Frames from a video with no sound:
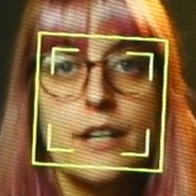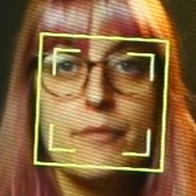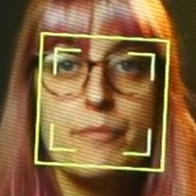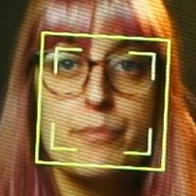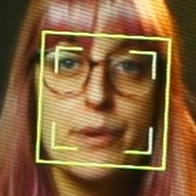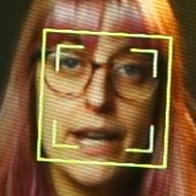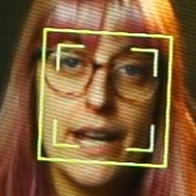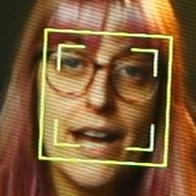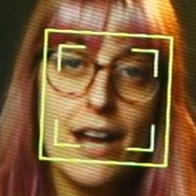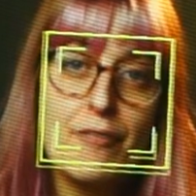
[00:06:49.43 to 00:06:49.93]
But
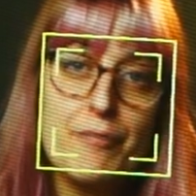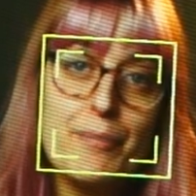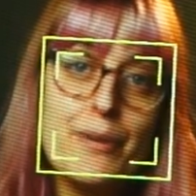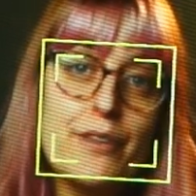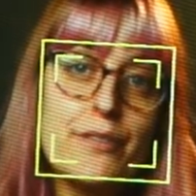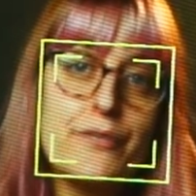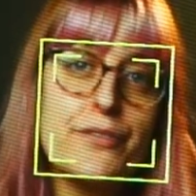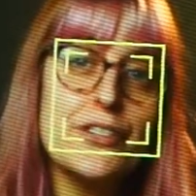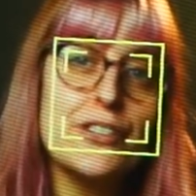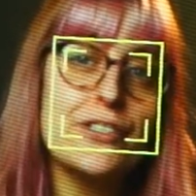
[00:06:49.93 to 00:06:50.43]
I have put a
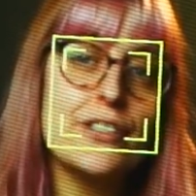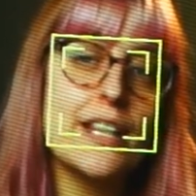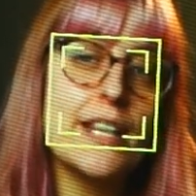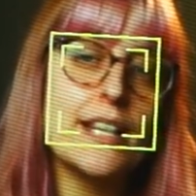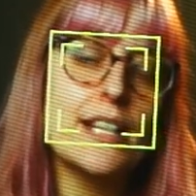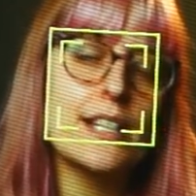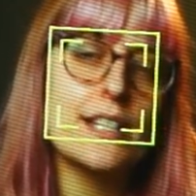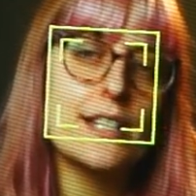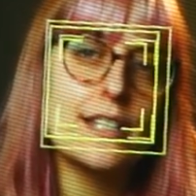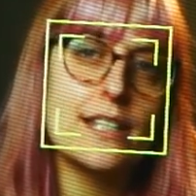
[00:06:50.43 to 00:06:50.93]
few
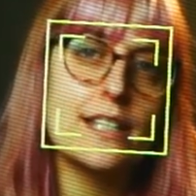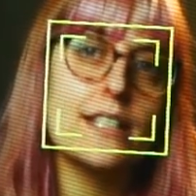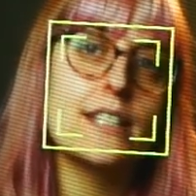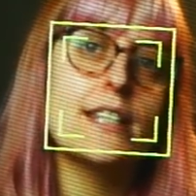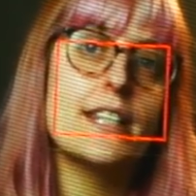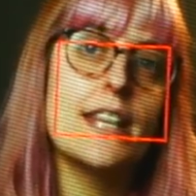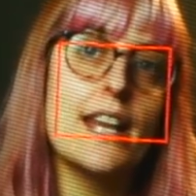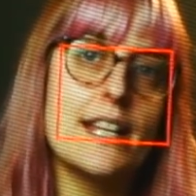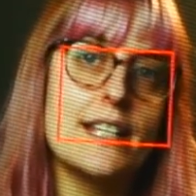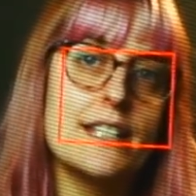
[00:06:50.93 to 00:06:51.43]
links into
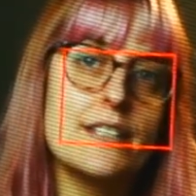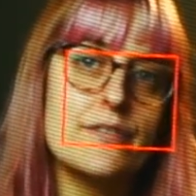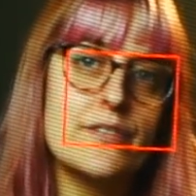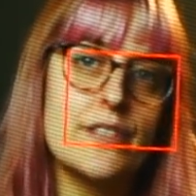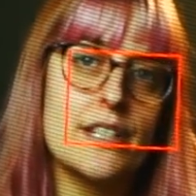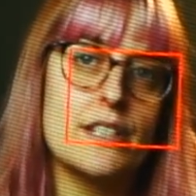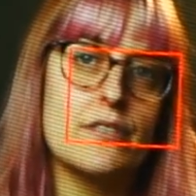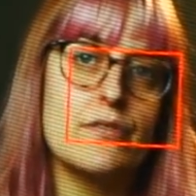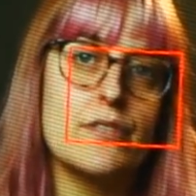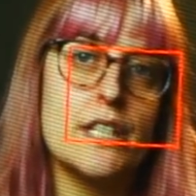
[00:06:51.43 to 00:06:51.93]
the end of
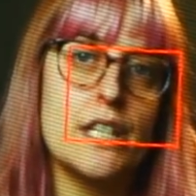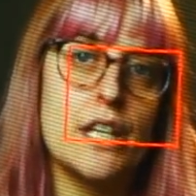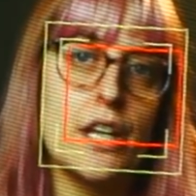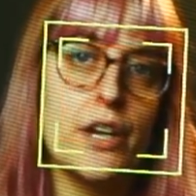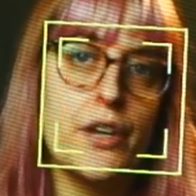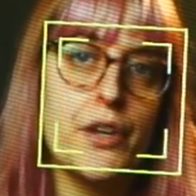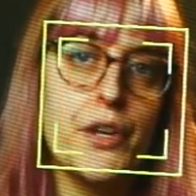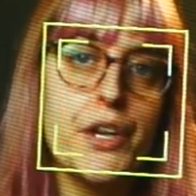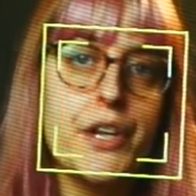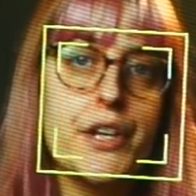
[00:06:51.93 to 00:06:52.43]
this video,